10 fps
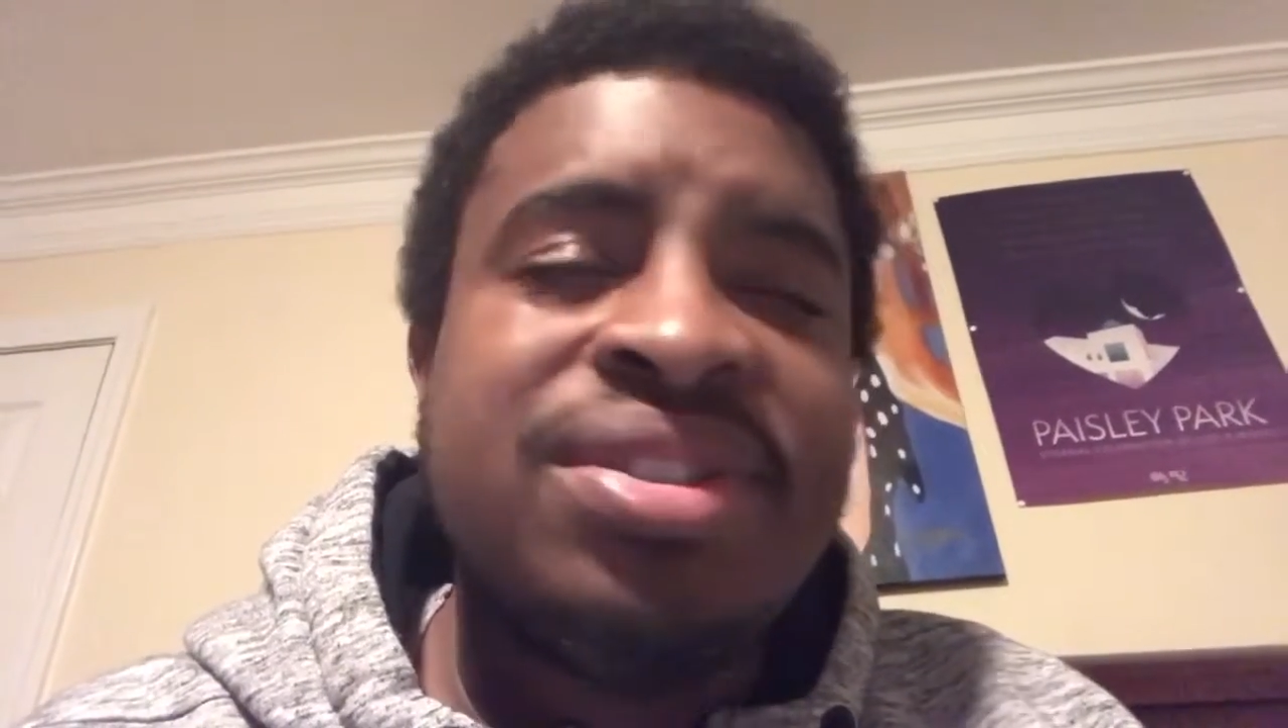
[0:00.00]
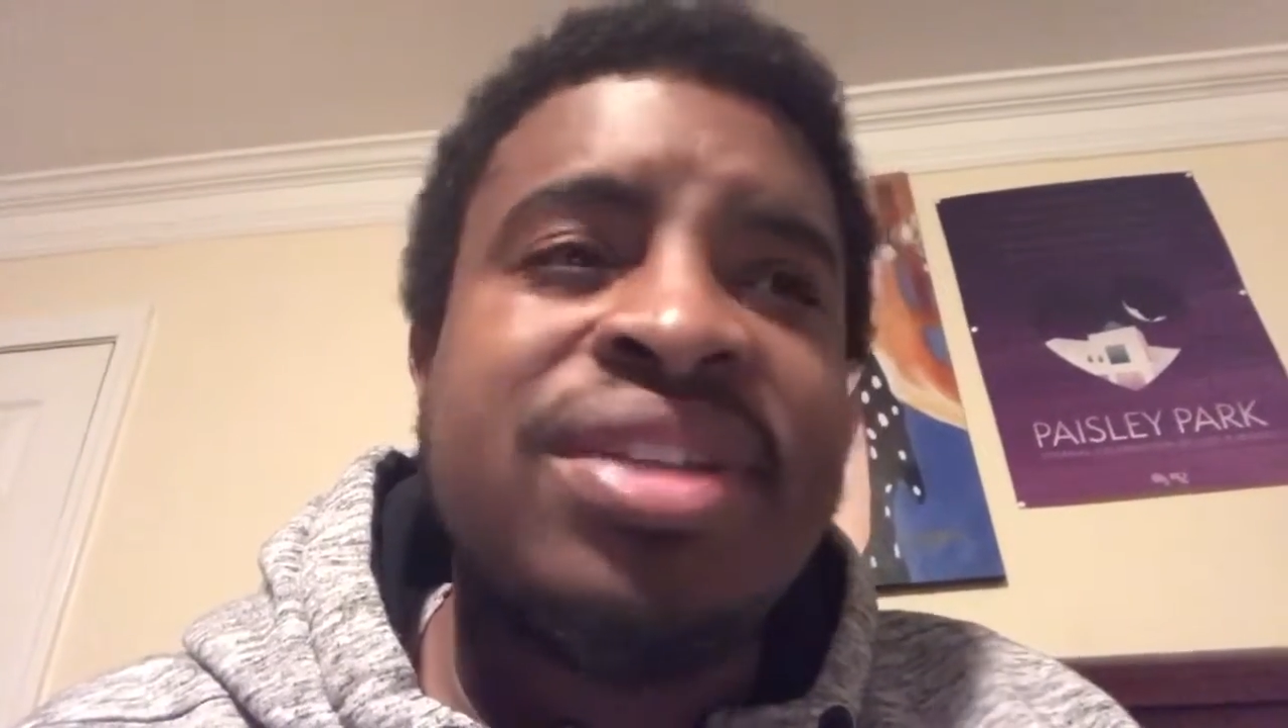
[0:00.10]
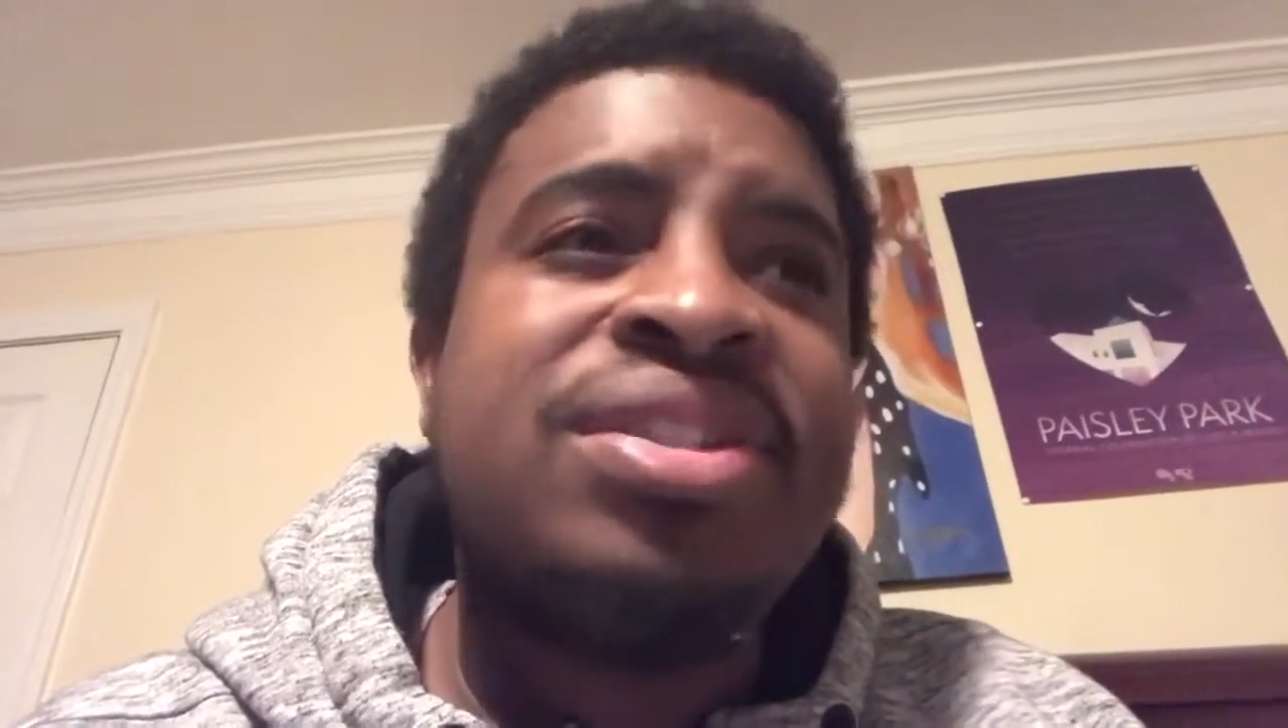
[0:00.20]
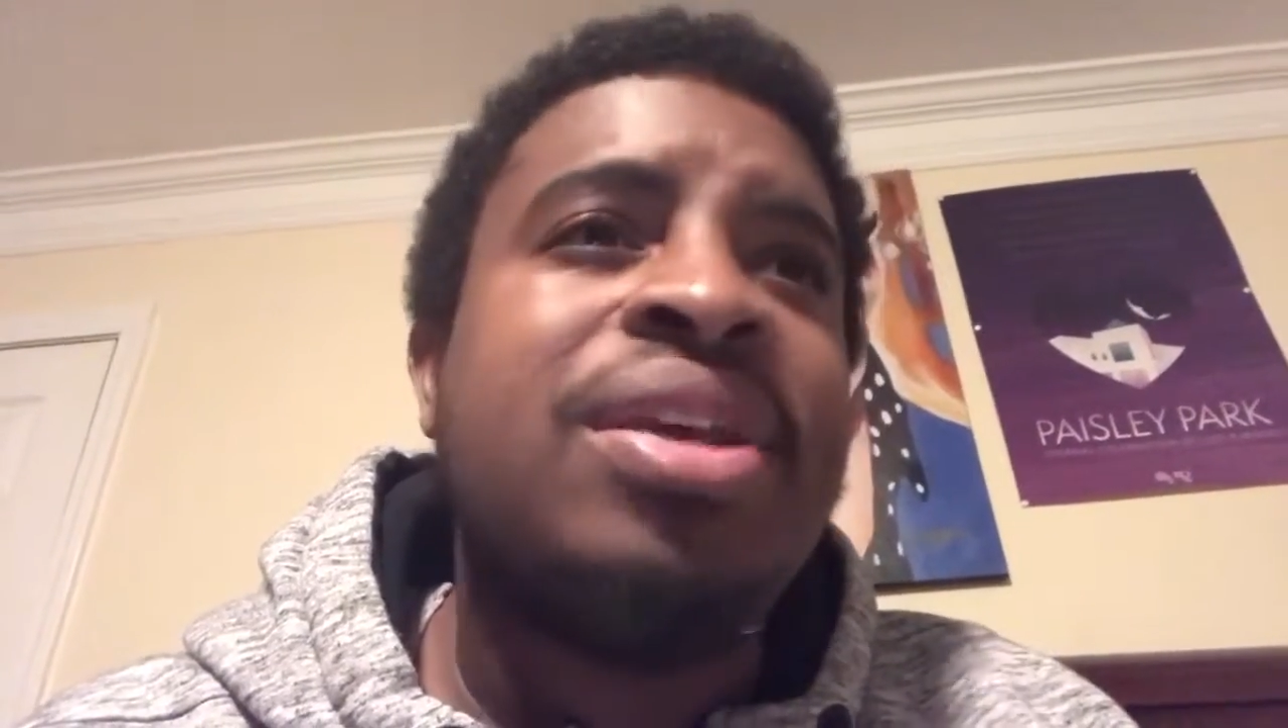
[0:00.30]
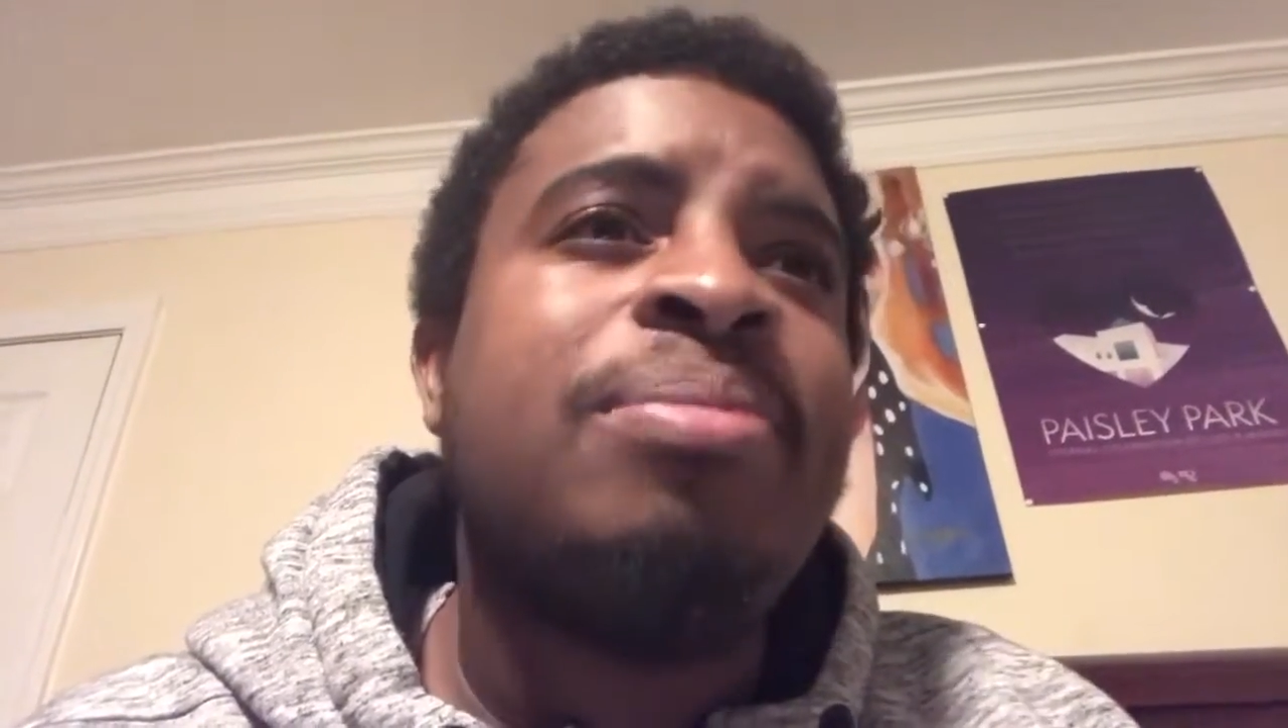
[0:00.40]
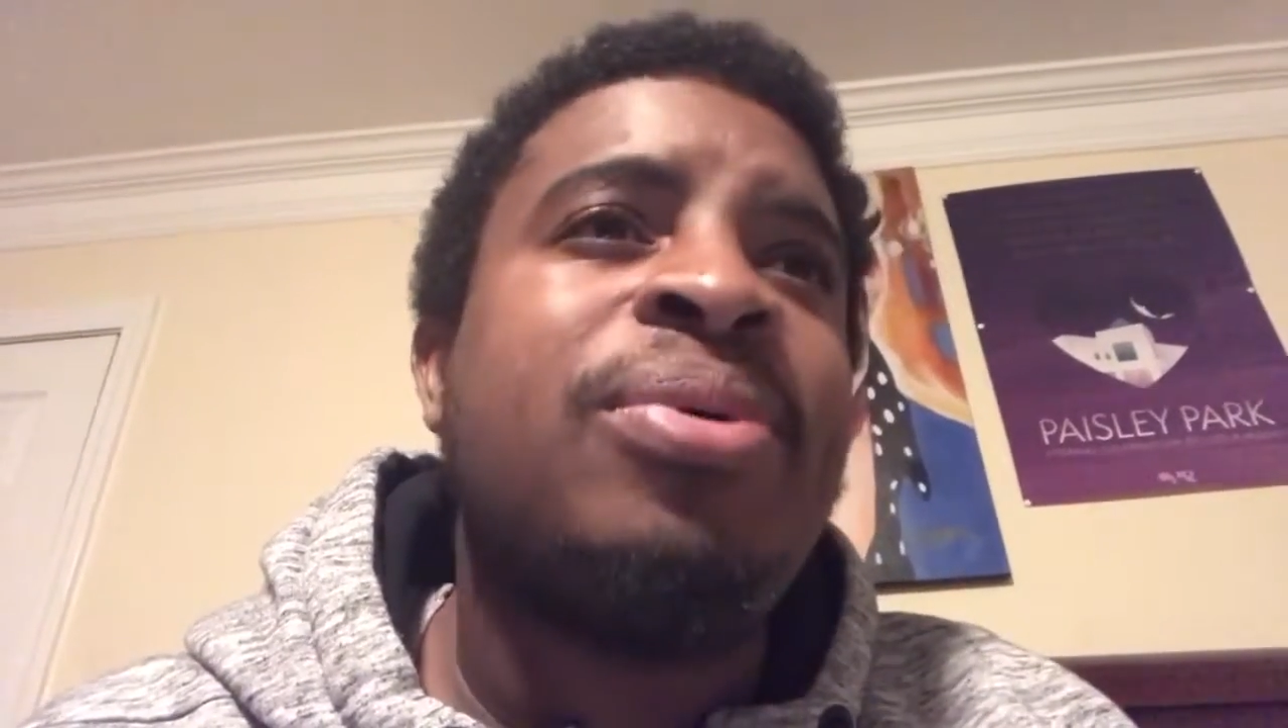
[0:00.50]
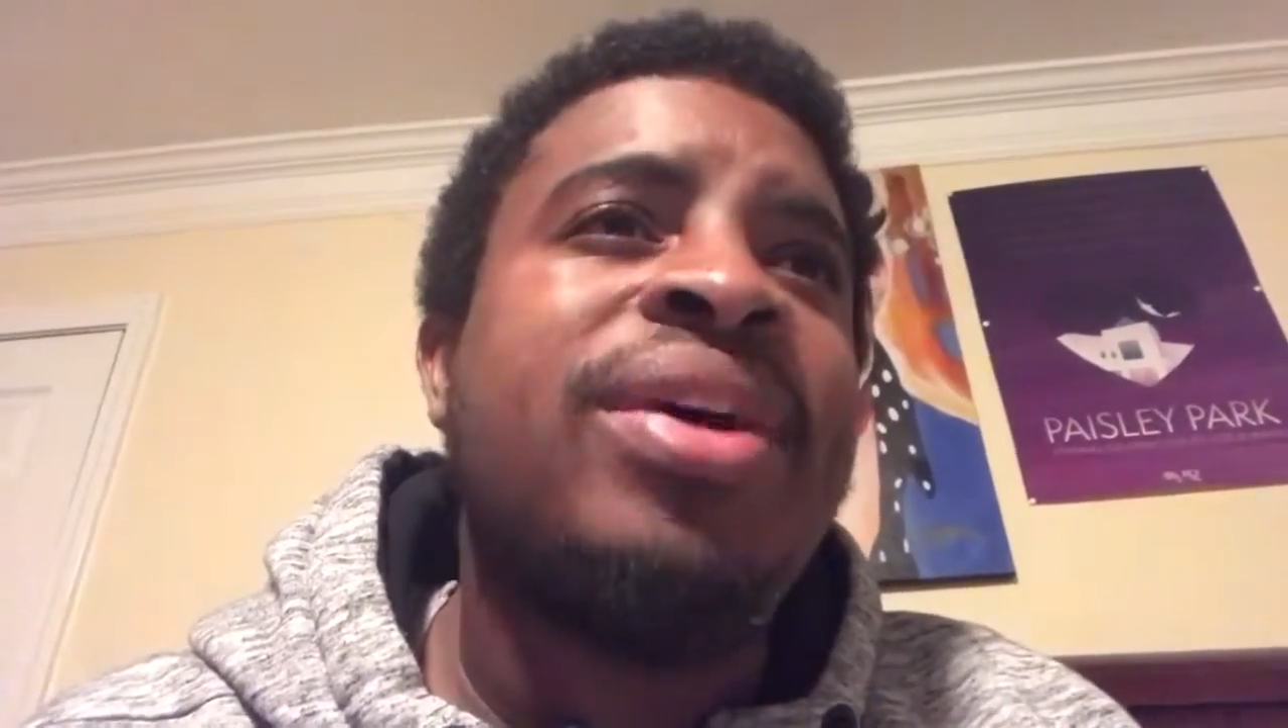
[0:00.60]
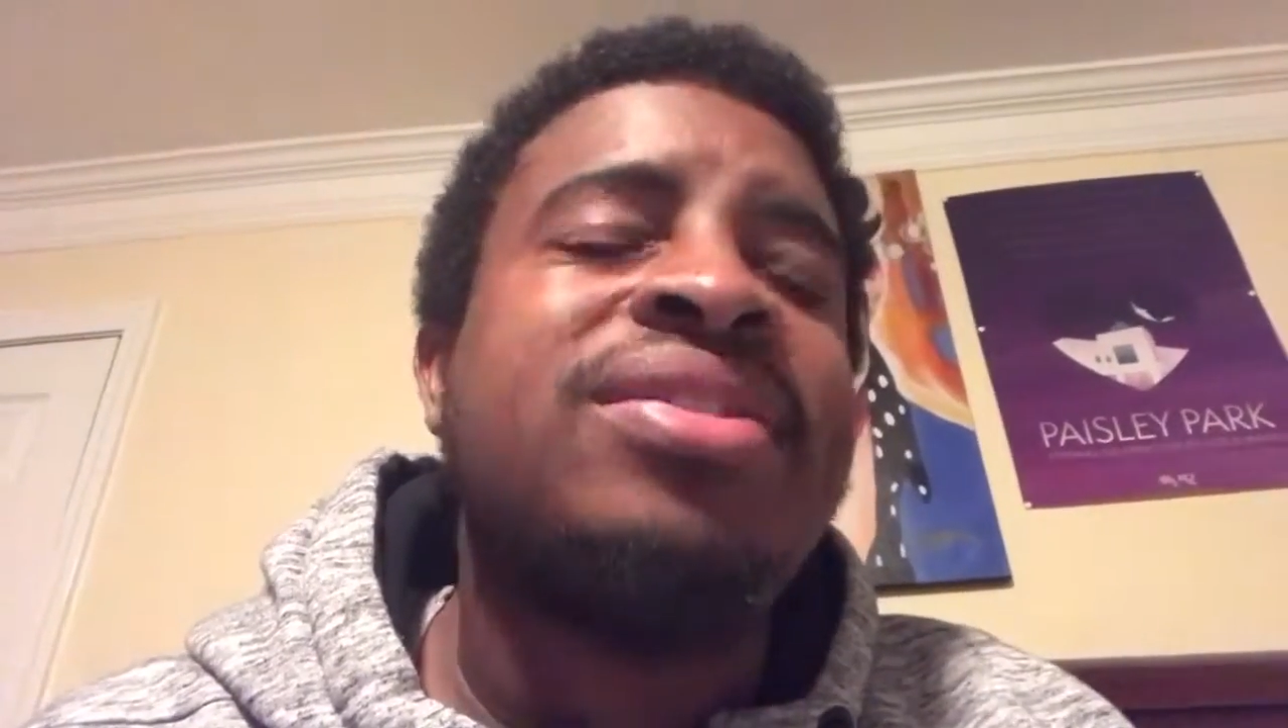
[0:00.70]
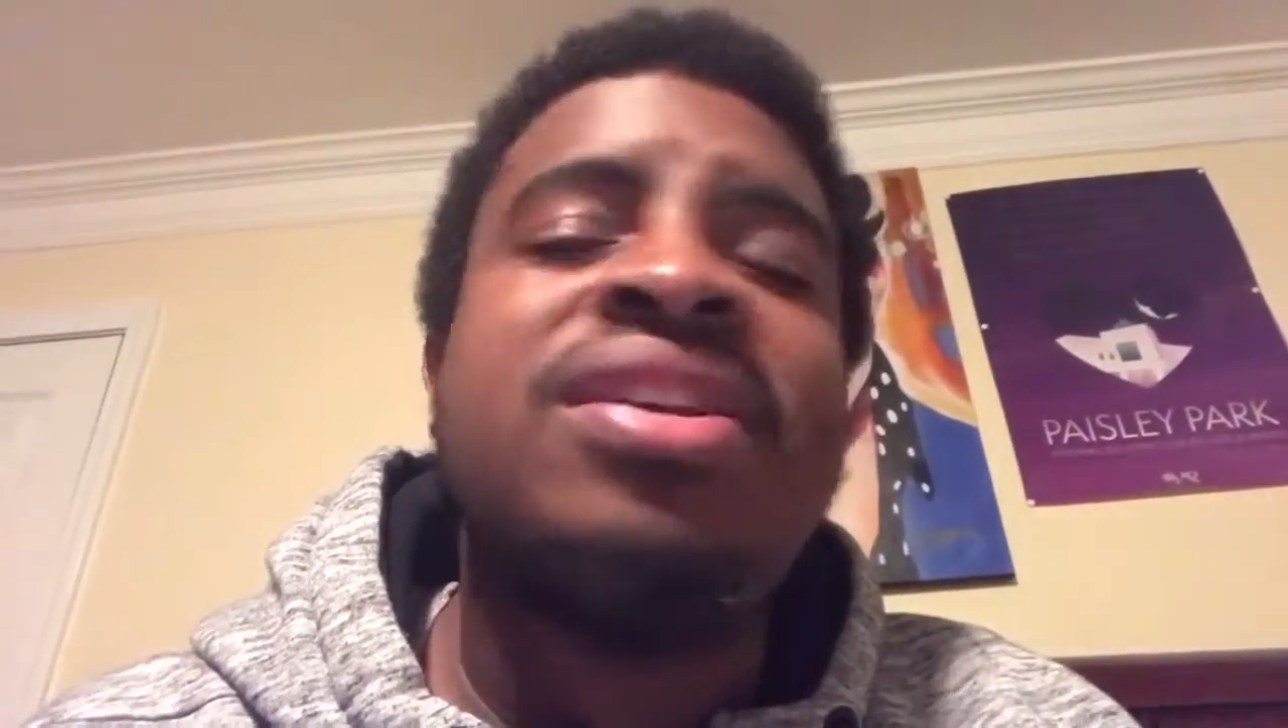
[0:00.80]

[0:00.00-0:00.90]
16 points,